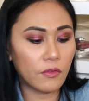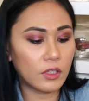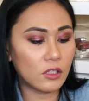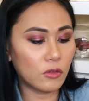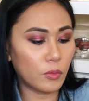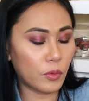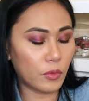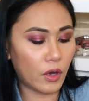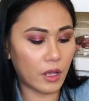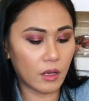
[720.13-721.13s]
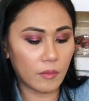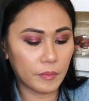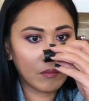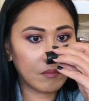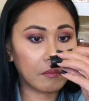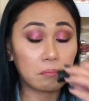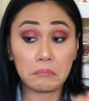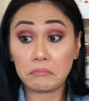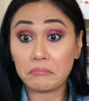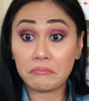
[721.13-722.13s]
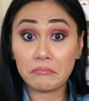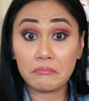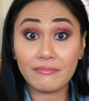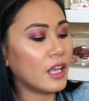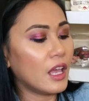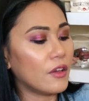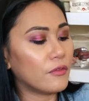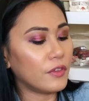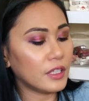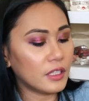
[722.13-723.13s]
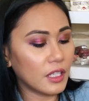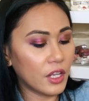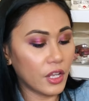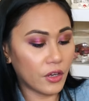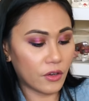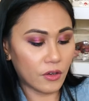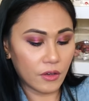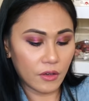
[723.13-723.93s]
it's super bright? Hmm. Fits in here